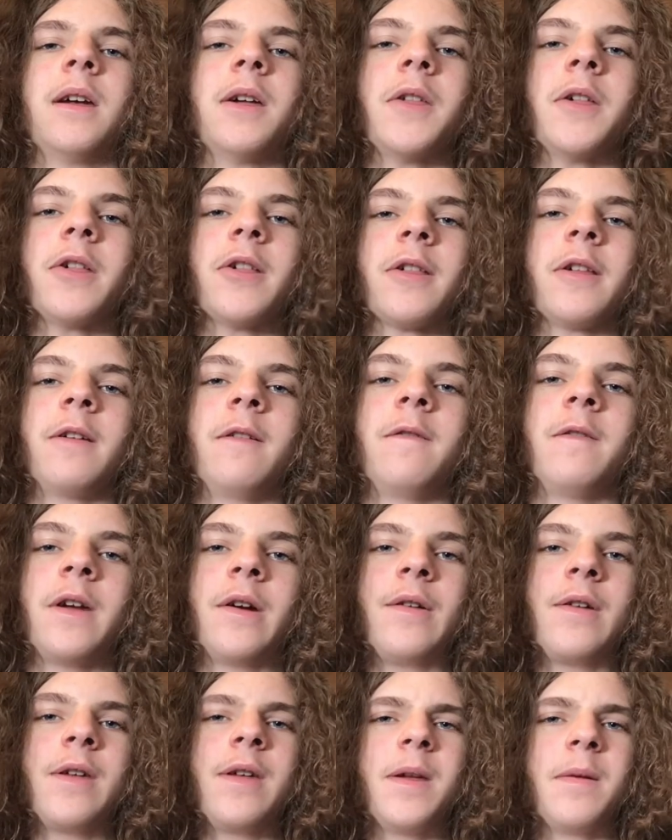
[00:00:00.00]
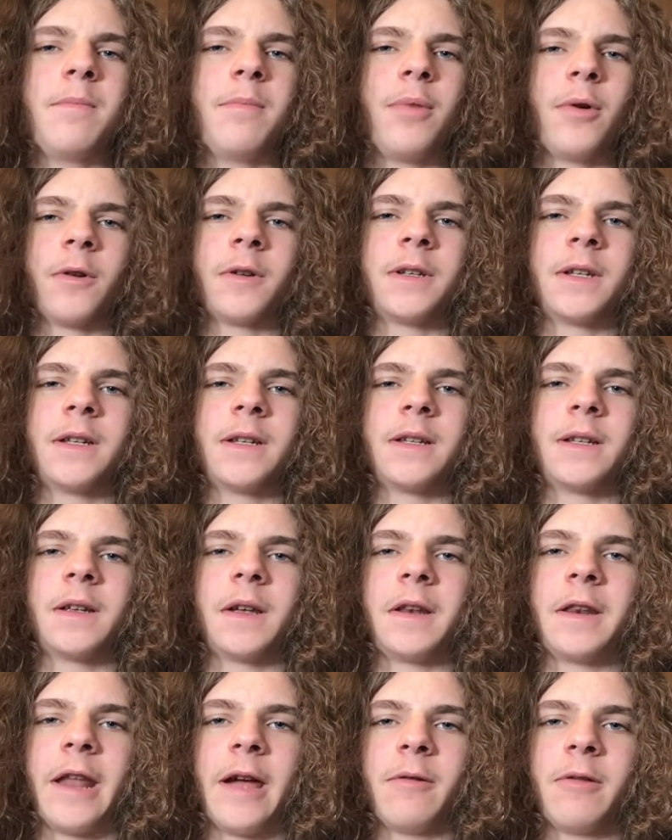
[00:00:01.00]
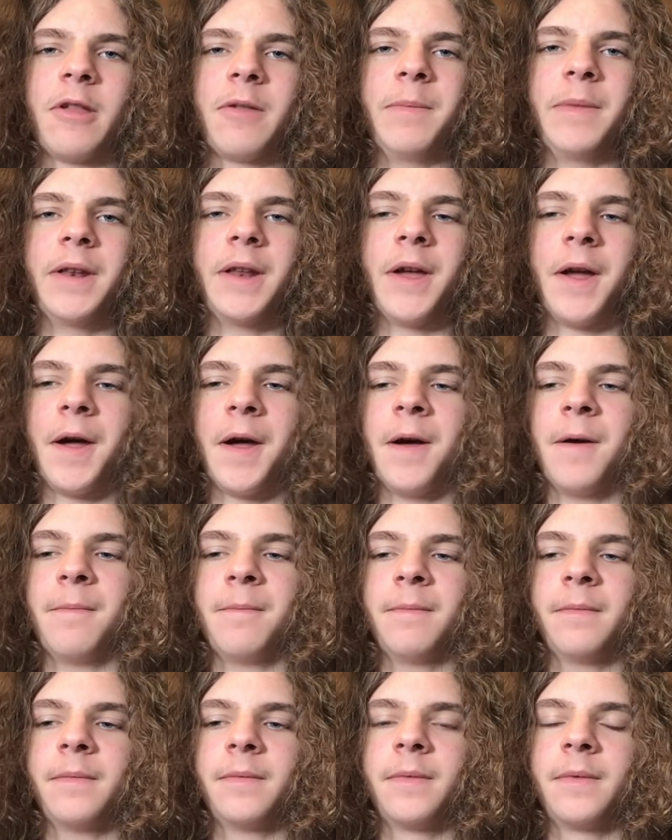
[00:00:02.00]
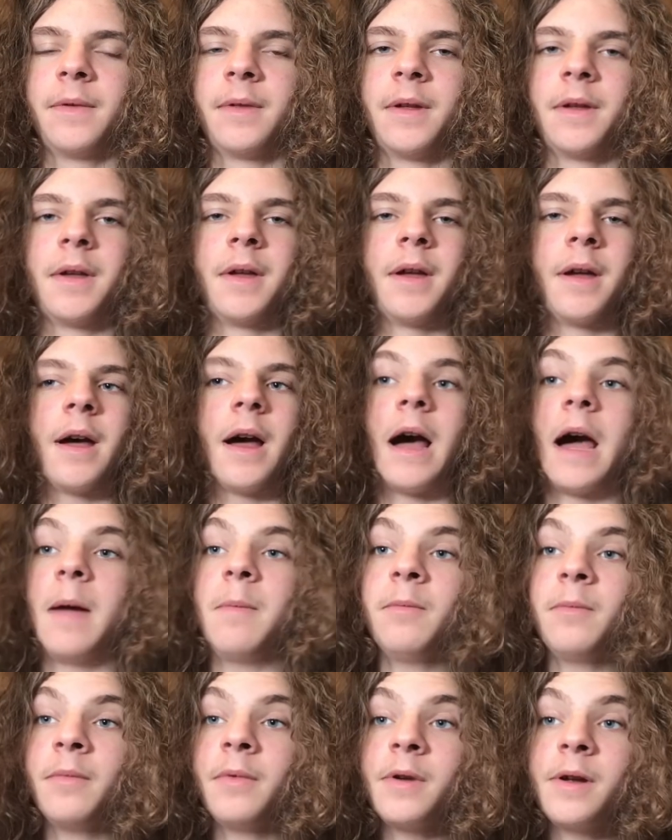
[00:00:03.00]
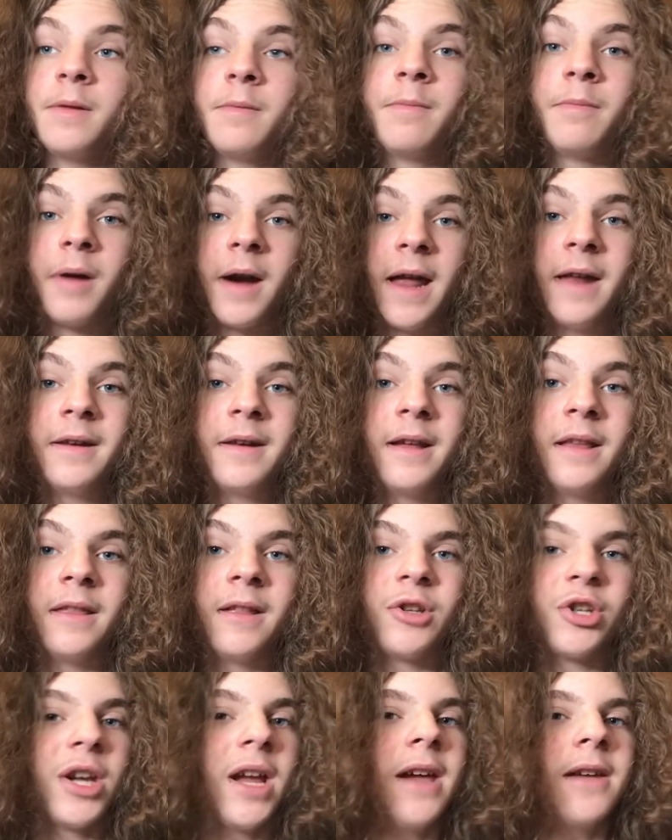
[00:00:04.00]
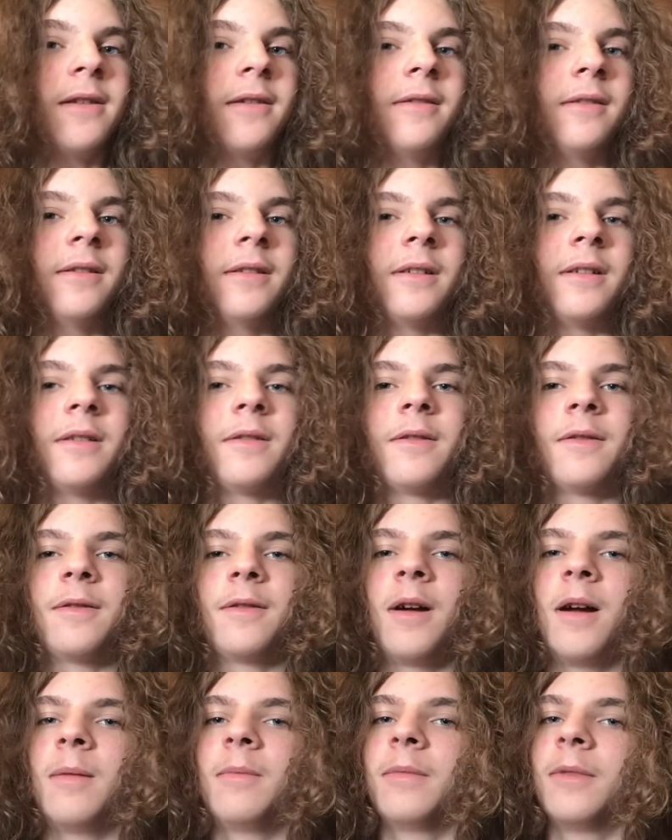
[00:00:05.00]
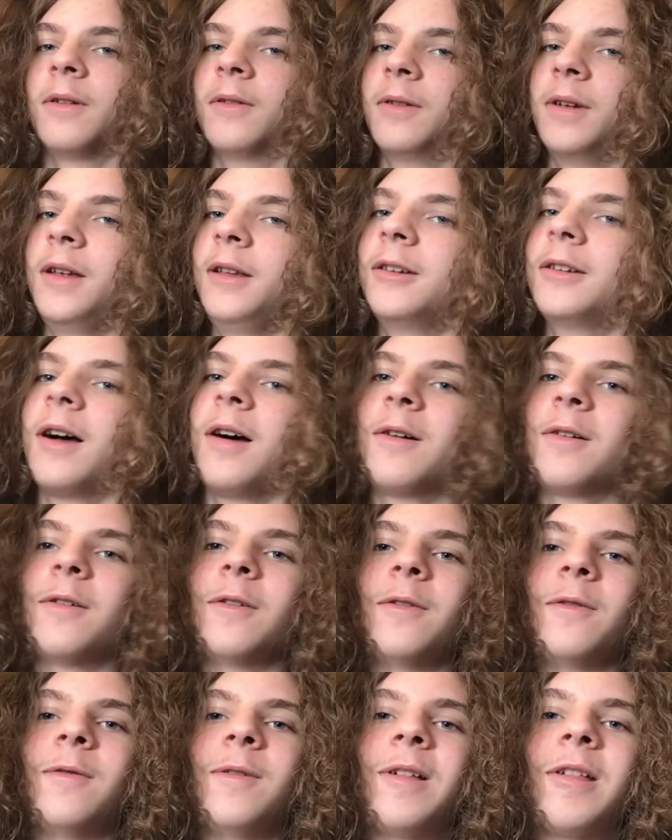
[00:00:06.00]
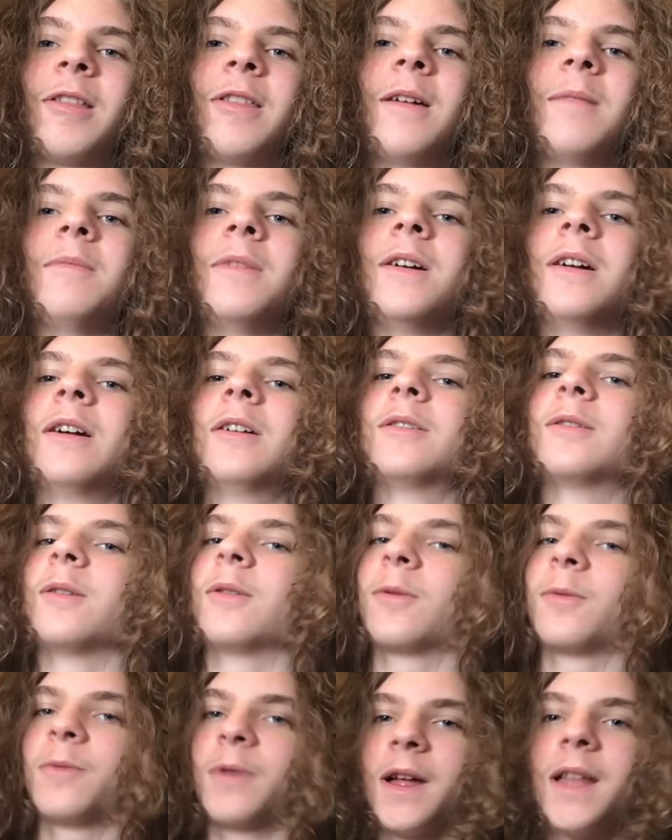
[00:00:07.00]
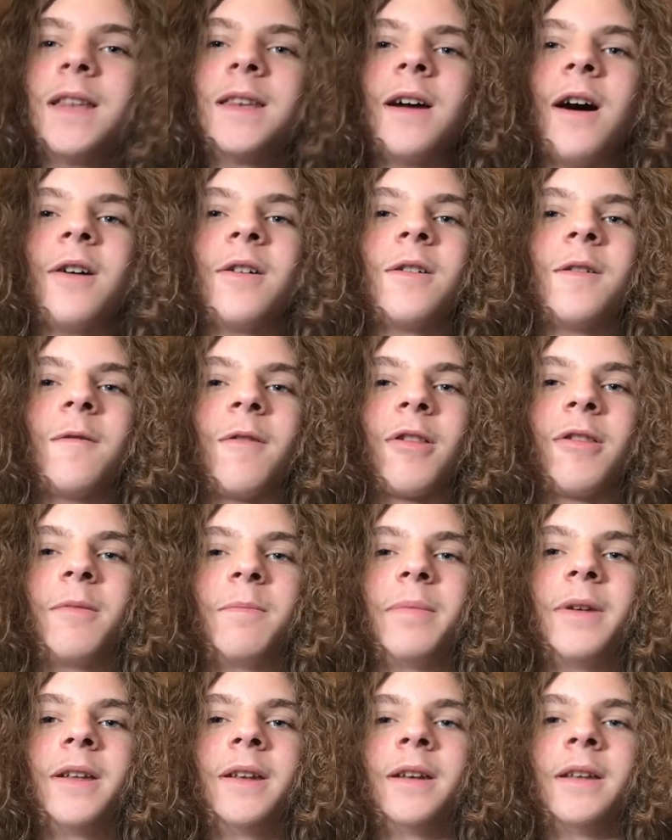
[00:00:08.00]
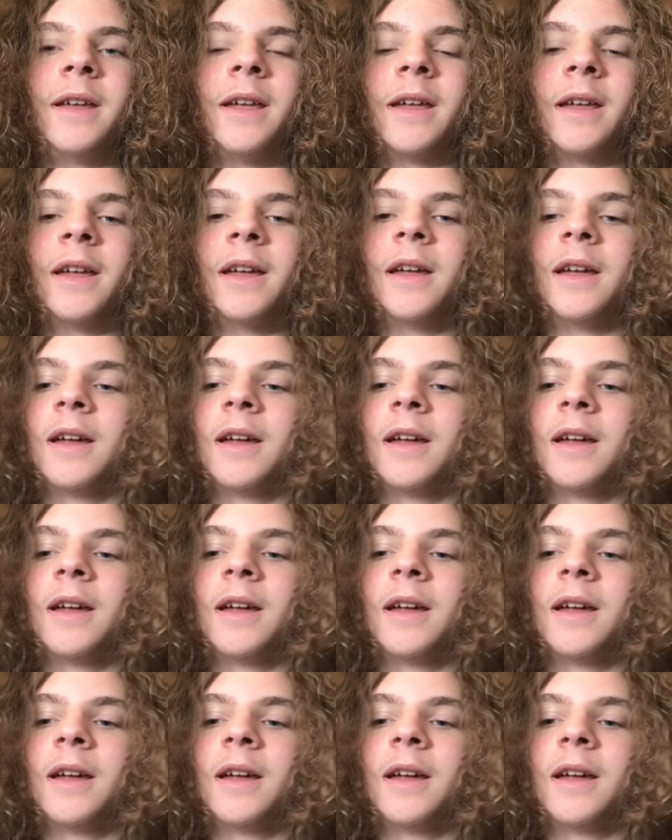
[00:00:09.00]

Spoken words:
This is a very important announcement. I'm rebranding the channel from the Green Doggo of Wisdom to the Red Doggo of Stupidity.